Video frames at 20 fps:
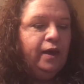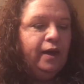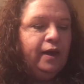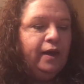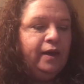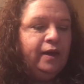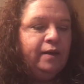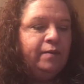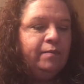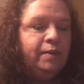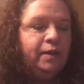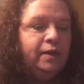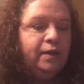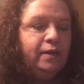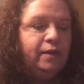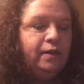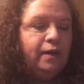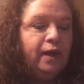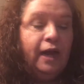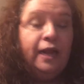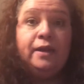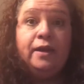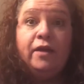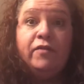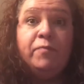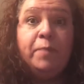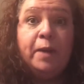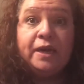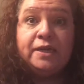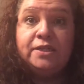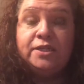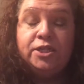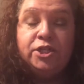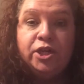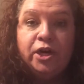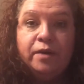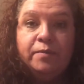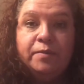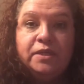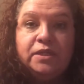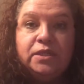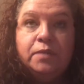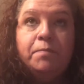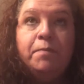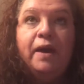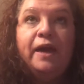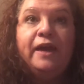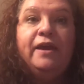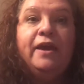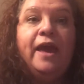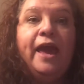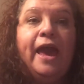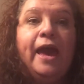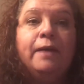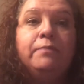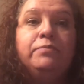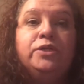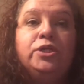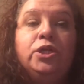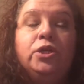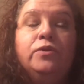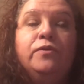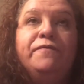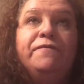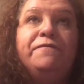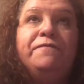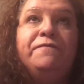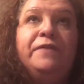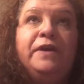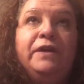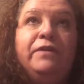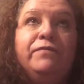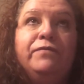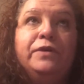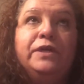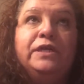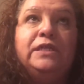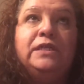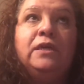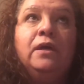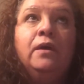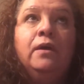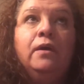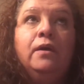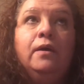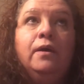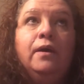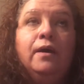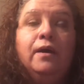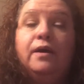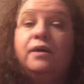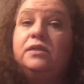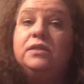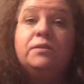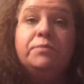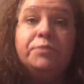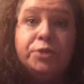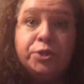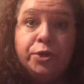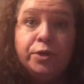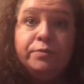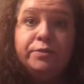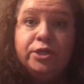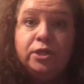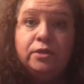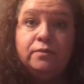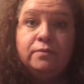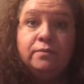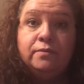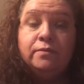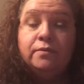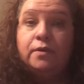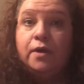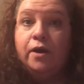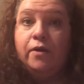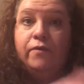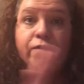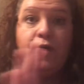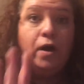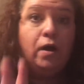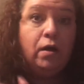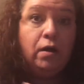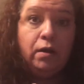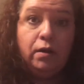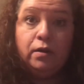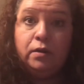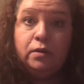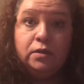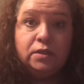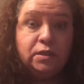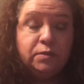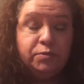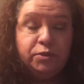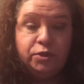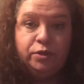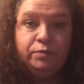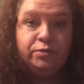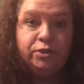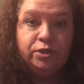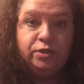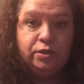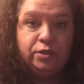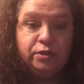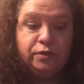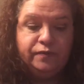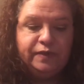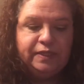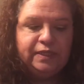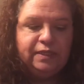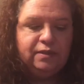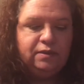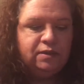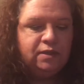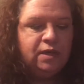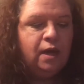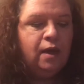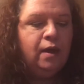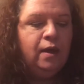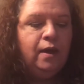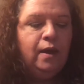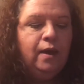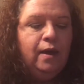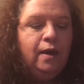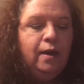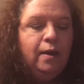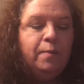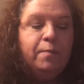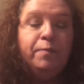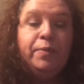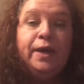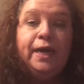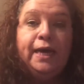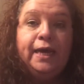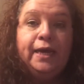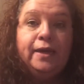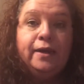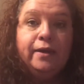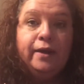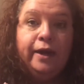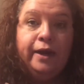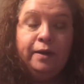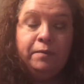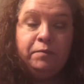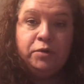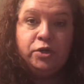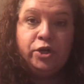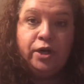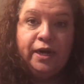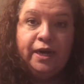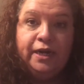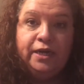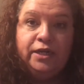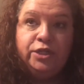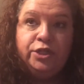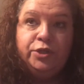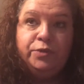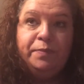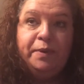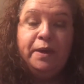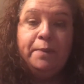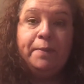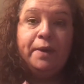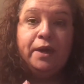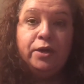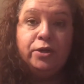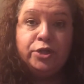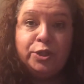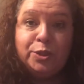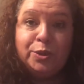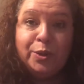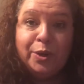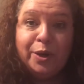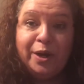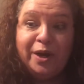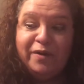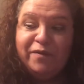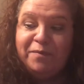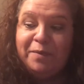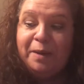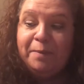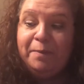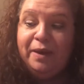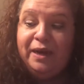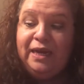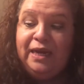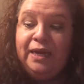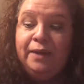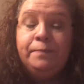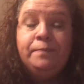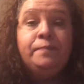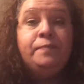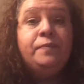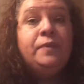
I love BoxyCharm. It's my absolute favorite subscription of all subscription services. But I am trying to be a better steward of my money,